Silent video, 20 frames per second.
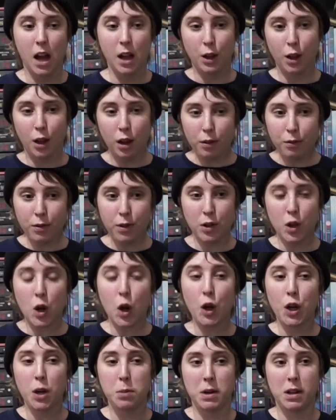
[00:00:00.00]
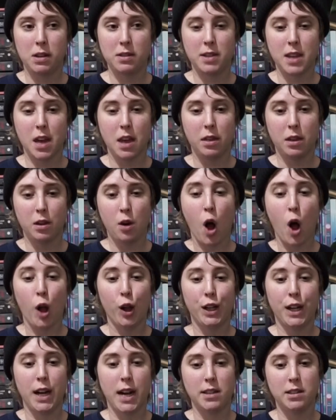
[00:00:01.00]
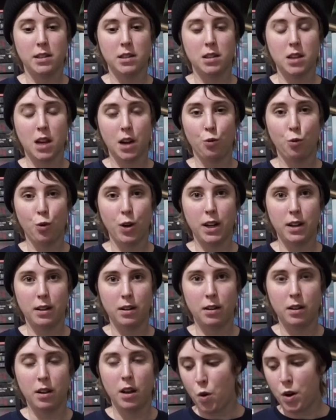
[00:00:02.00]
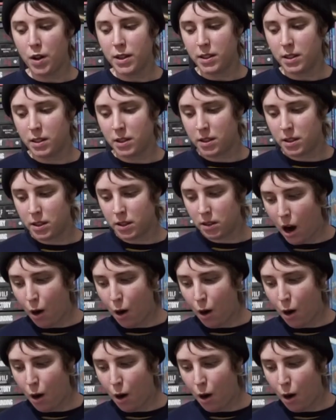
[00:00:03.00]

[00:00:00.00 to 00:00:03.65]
a lot of the documents that the colonizers had written was